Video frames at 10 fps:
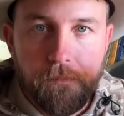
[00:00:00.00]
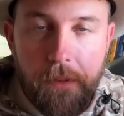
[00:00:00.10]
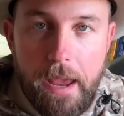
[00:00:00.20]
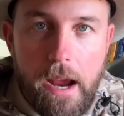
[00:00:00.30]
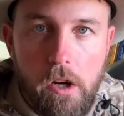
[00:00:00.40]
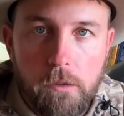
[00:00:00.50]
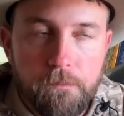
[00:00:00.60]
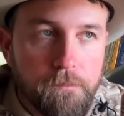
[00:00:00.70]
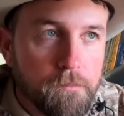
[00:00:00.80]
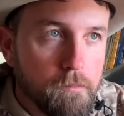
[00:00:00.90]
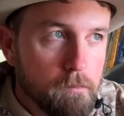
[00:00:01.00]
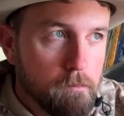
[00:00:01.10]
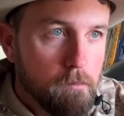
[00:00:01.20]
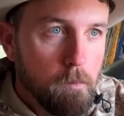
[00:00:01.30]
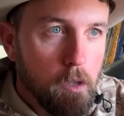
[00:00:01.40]
Now,
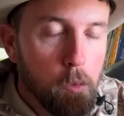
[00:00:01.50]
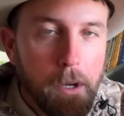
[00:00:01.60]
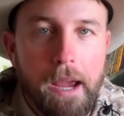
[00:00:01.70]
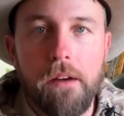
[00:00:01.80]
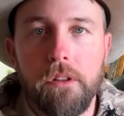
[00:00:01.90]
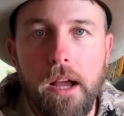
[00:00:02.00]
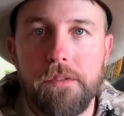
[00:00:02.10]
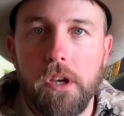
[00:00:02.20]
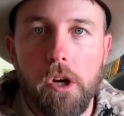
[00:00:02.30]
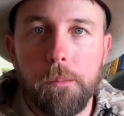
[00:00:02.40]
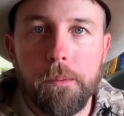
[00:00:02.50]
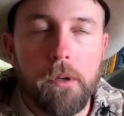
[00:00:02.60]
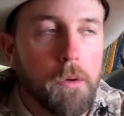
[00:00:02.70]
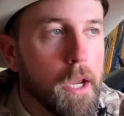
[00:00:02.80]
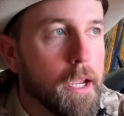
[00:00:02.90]
we have live scope,
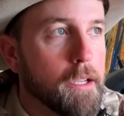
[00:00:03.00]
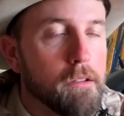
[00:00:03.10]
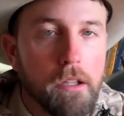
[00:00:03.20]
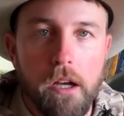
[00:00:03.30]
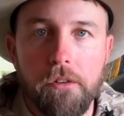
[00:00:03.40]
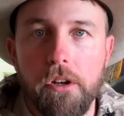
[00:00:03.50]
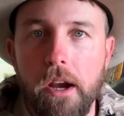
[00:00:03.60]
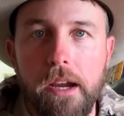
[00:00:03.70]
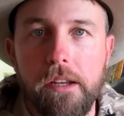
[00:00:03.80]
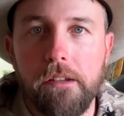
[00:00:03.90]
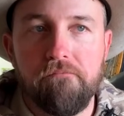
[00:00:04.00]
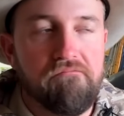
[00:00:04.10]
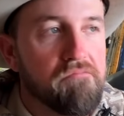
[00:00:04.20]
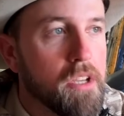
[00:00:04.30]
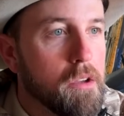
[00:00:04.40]
okay? Love it or hate it.
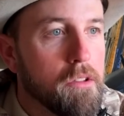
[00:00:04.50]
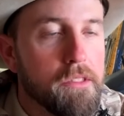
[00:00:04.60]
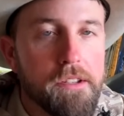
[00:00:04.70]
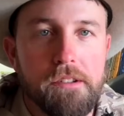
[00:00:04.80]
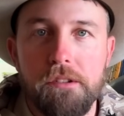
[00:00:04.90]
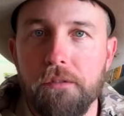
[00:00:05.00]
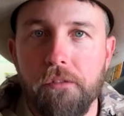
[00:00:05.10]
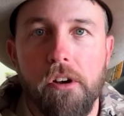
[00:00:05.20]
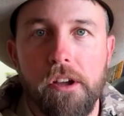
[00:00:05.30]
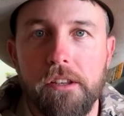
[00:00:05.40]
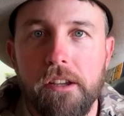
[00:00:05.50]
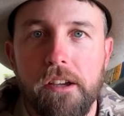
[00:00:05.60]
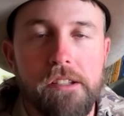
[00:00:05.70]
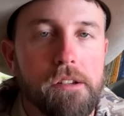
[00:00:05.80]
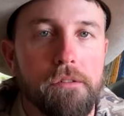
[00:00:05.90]
This is fun.
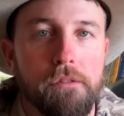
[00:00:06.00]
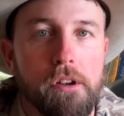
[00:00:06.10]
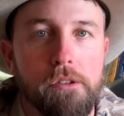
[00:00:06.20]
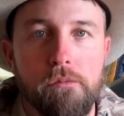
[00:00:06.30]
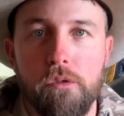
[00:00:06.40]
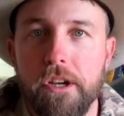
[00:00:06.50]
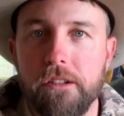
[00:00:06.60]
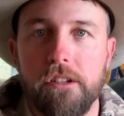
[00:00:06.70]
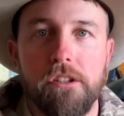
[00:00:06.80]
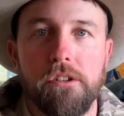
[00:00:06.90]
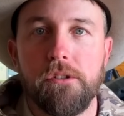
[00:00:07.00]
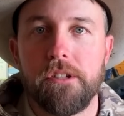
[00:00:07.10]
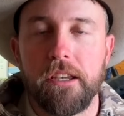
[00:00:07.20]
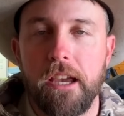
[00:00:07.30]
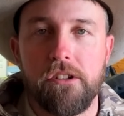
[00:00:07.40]
It's a fun rig to use
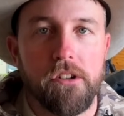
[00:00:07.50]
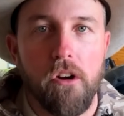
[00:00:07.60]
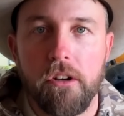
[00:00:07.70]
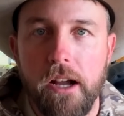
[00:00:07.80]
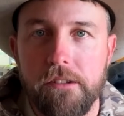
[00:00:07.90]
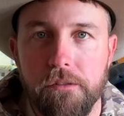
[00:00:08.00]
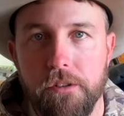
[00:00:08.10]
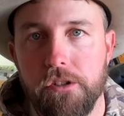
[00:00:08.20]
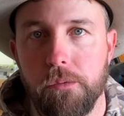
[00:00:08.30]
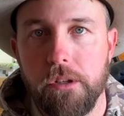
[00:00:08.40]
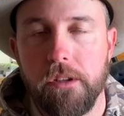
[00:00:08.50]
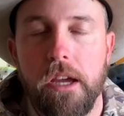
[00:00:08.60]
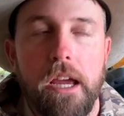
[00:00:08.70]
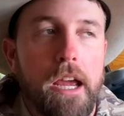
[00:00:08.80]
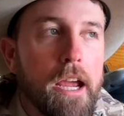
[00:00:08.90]
and catch all kinds of fish with.
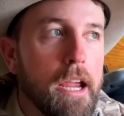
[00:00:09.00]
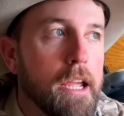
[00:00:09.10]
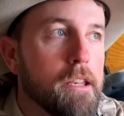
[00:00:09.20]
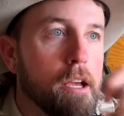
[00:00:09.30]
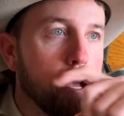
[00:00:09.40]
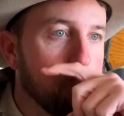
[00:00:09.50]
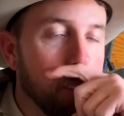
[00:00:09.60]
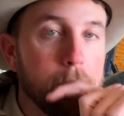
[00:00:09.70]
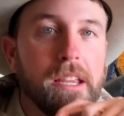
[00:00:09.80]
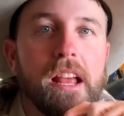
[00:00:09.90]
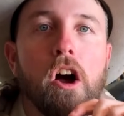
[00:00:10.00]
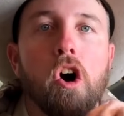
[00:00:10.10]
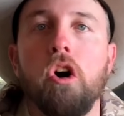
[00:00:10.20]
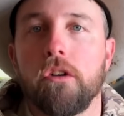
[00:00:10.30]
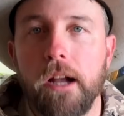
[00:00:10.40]
And,
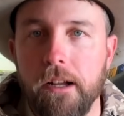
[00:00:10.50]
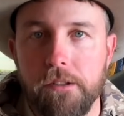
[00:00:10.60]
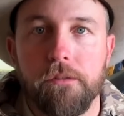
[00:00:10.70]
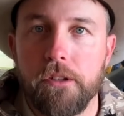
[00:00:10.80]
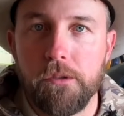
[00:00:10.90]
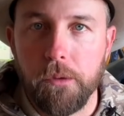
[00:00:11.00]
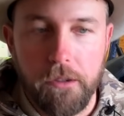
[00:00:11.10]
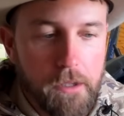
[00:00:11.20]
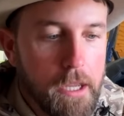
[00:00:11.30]
all kinds of fish with.